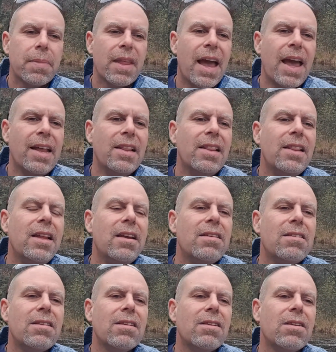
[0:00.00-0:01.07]
and
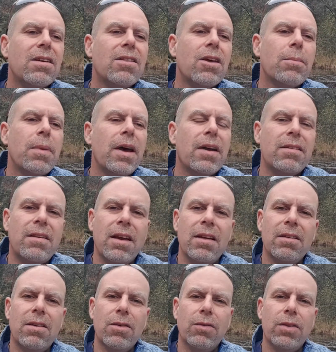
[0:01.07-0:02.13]
listen to them
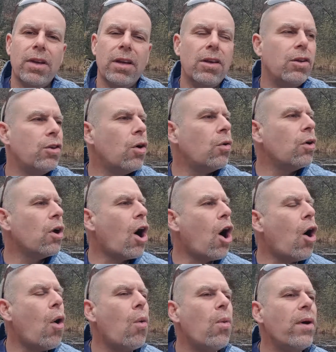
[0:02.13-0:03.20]
attentively. You don't
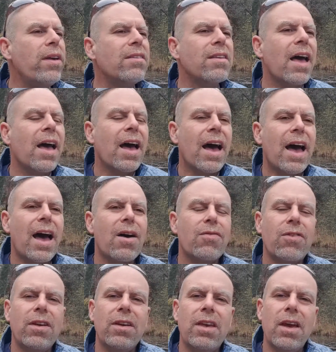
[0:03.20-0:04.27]
always have
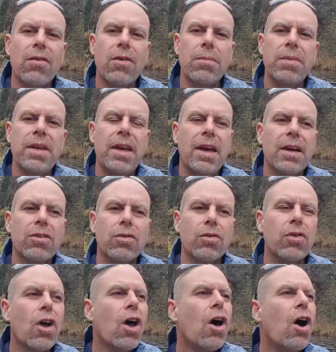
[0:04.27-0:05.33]
to give them the answers.
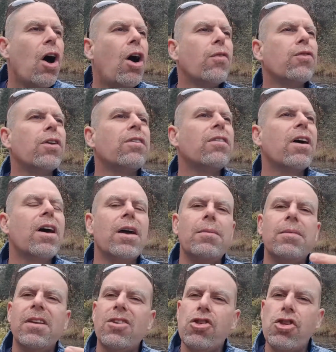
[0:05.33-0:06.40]

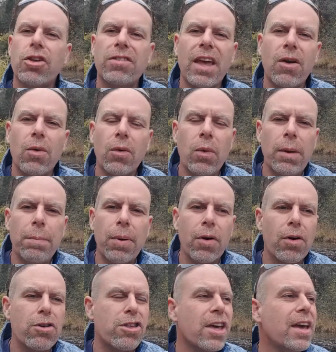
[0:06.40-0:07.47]
Oftentimes, it's just like when we
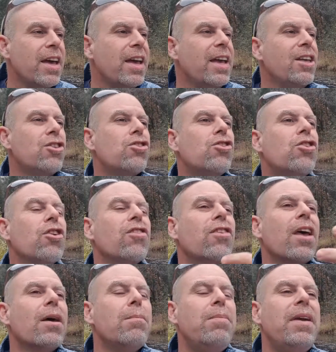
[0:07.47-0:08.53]
purge, it's just
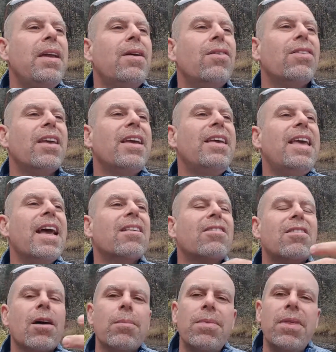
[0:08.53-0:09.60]
being able to get
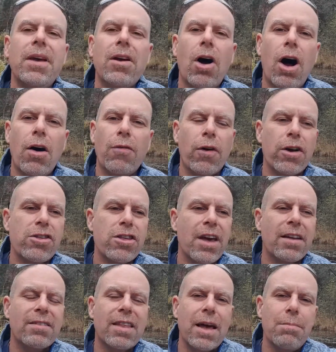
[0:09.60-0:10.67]
something off our
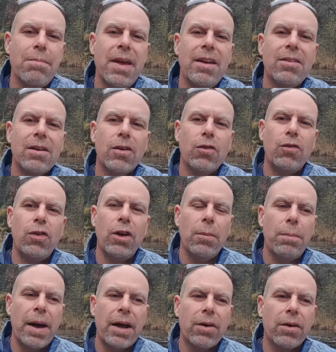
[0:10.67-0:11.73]
chest that makes us feel
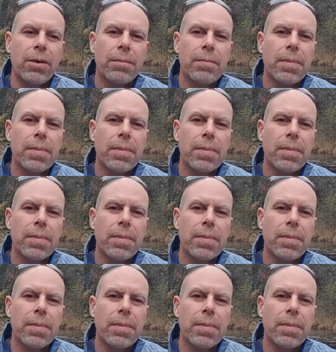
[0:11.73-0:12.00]
better.